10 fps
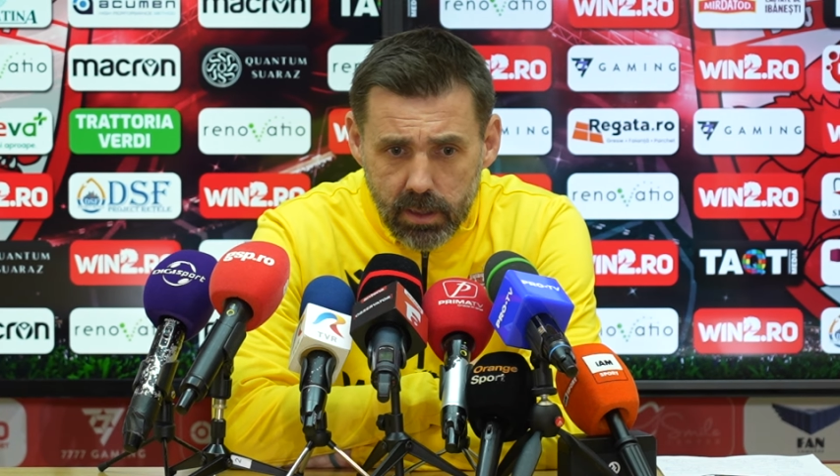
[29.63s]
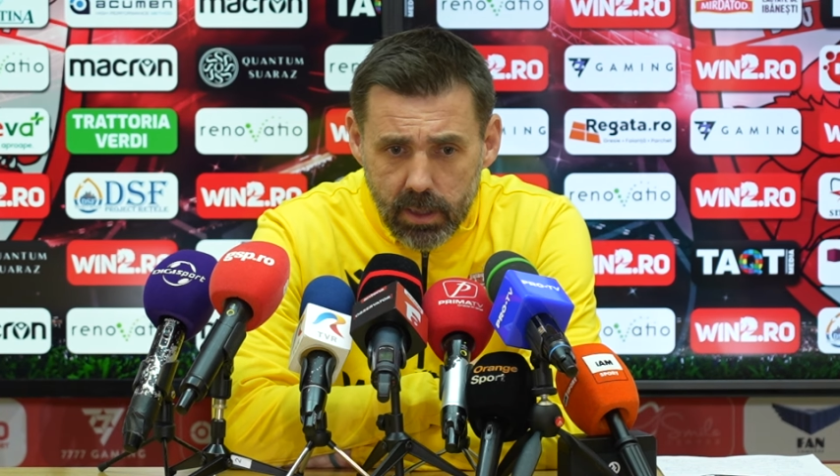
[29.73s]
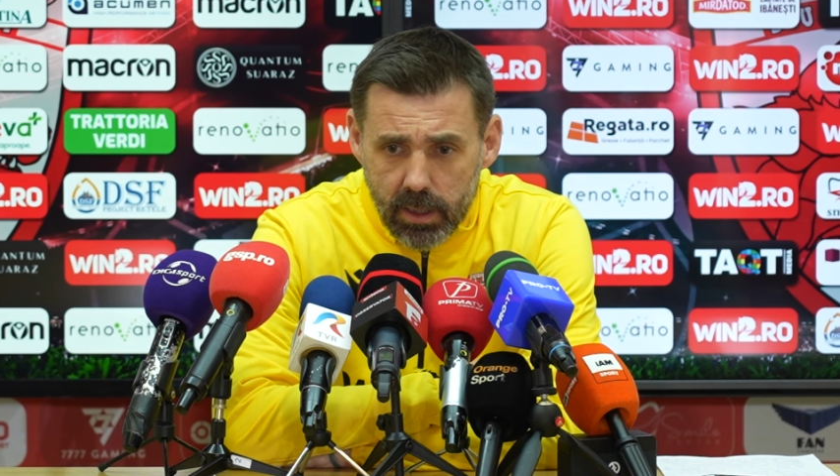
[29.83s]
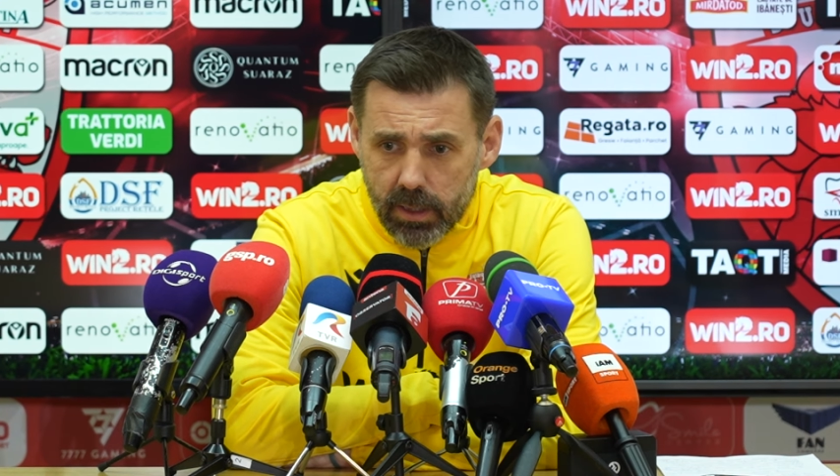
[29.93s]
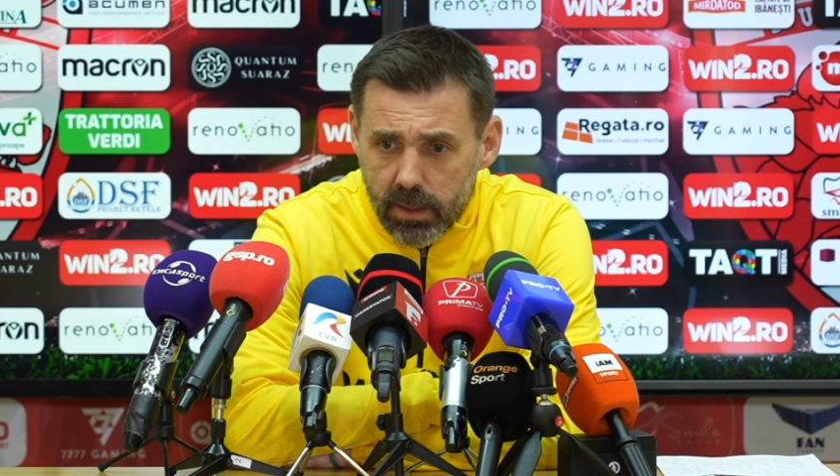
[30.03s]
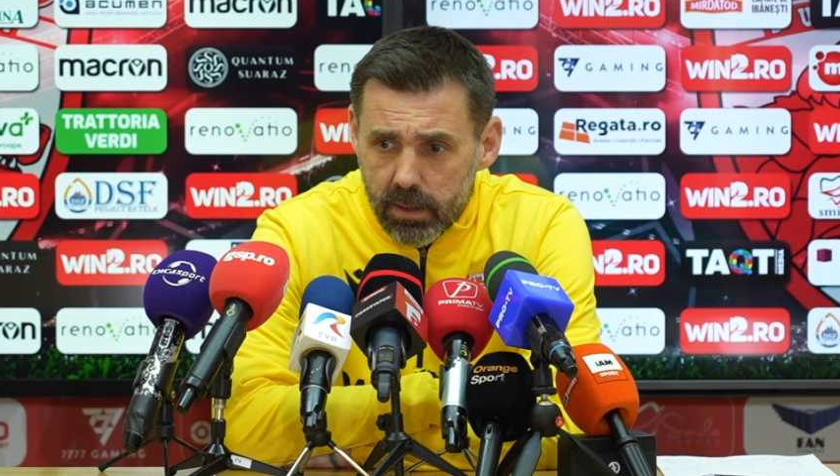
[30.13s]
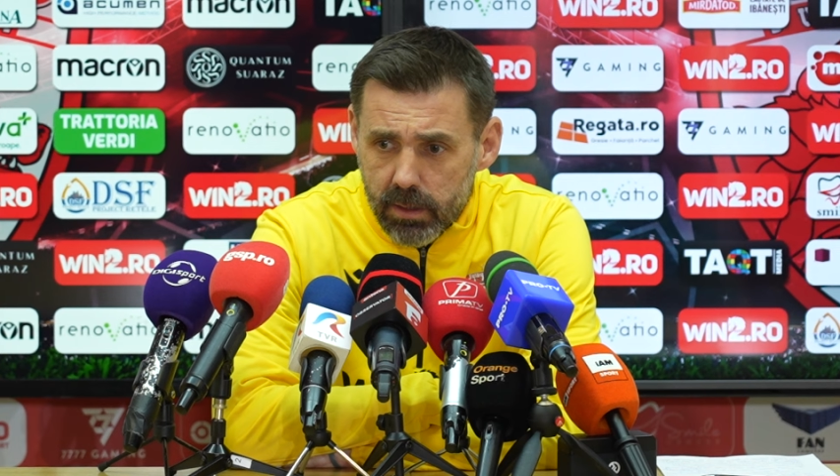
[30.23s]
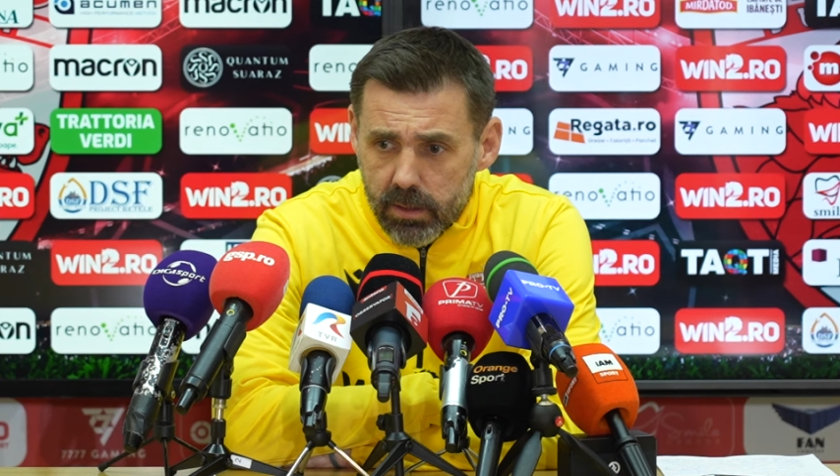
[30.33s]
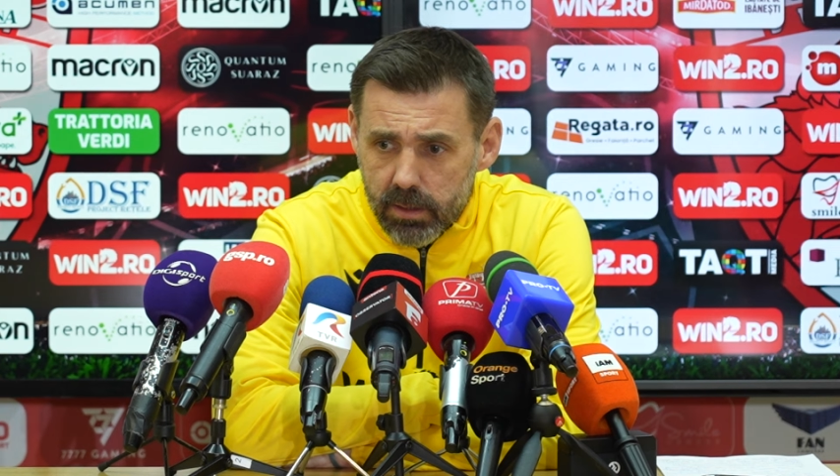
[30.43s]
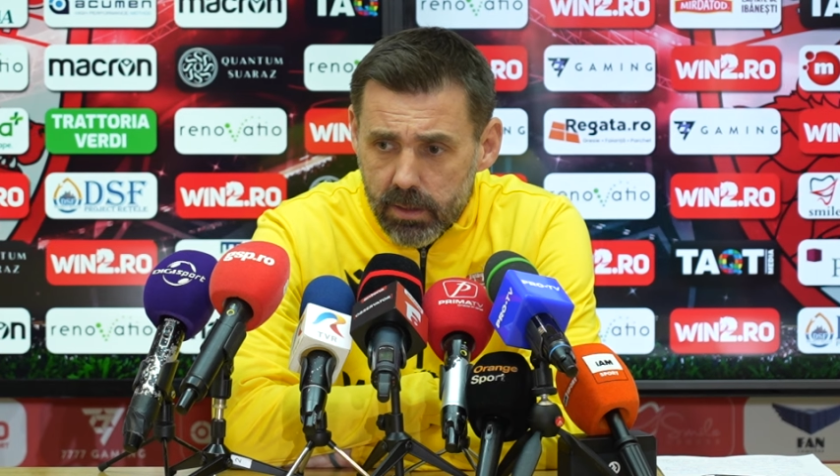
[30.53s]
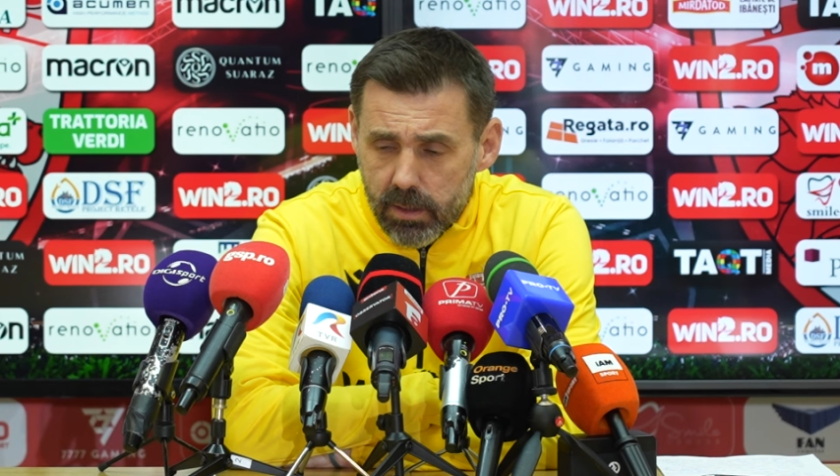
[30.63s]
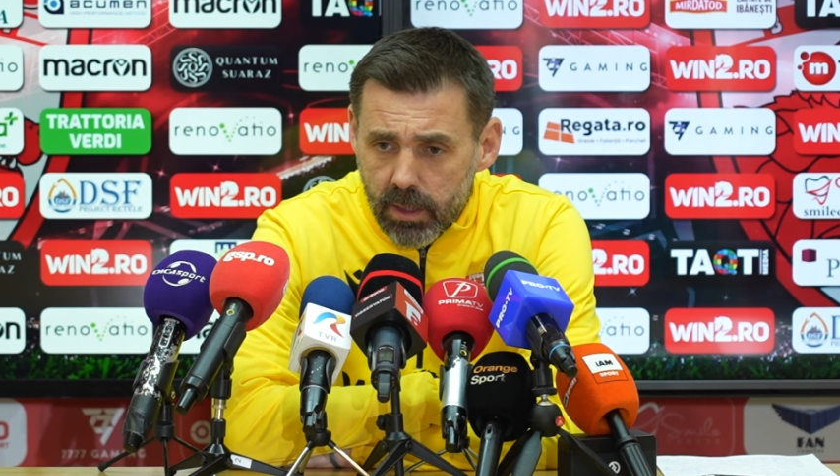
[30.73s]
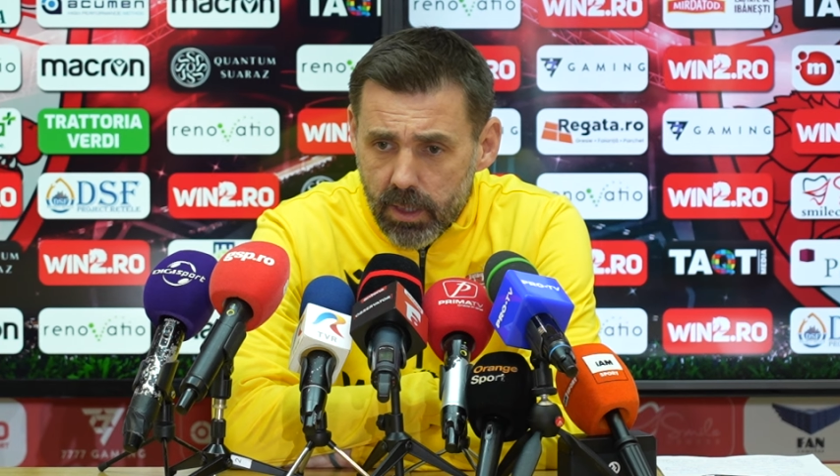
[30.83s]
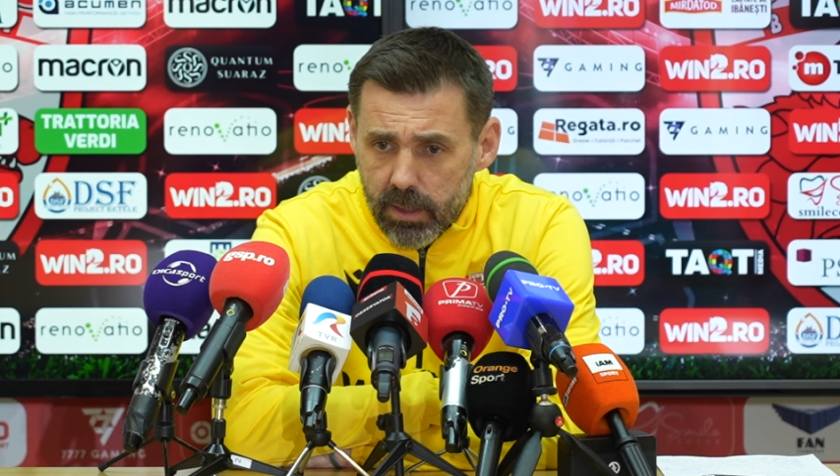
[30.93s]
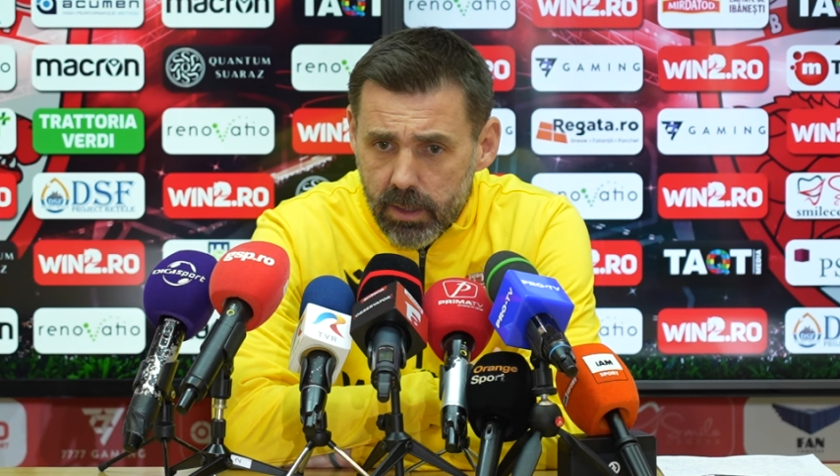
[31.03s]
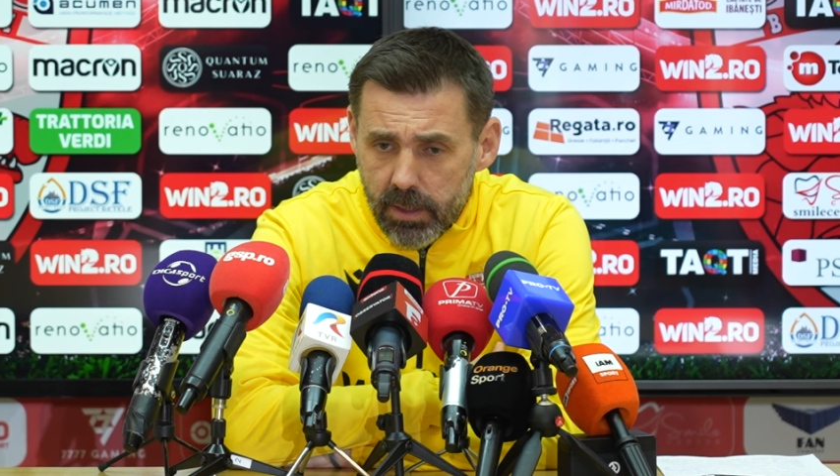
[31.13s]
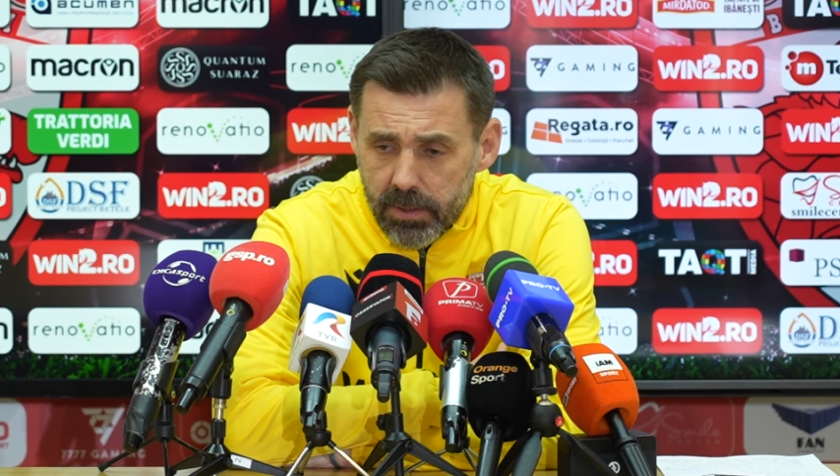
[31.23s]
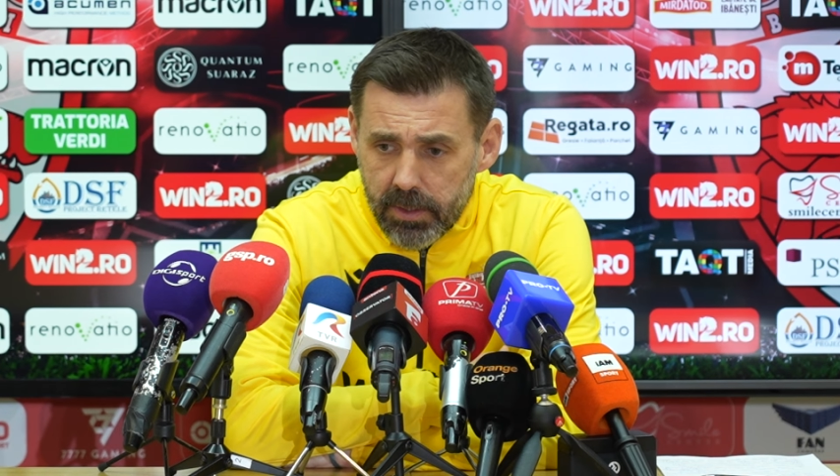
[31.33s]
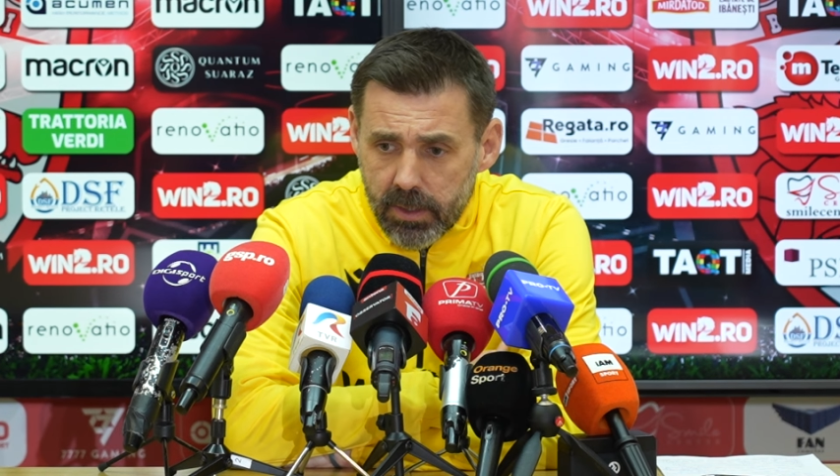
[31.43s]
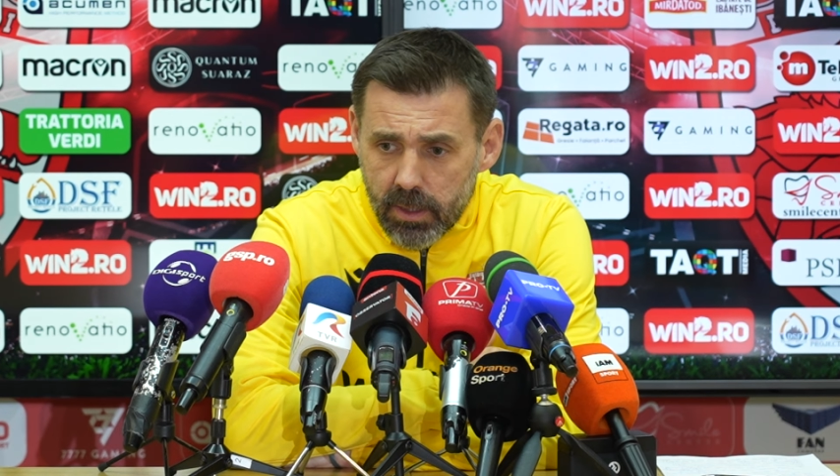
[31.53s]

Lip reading: are ready.